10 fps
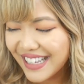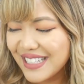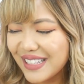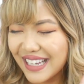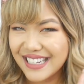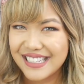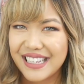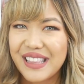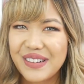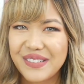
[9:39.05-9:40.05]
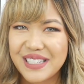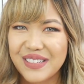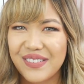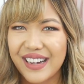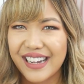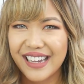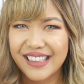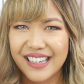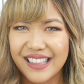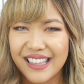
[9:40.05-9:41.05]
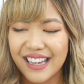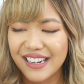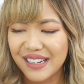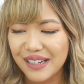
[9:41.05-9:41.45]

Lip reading: So that is another reason why I think that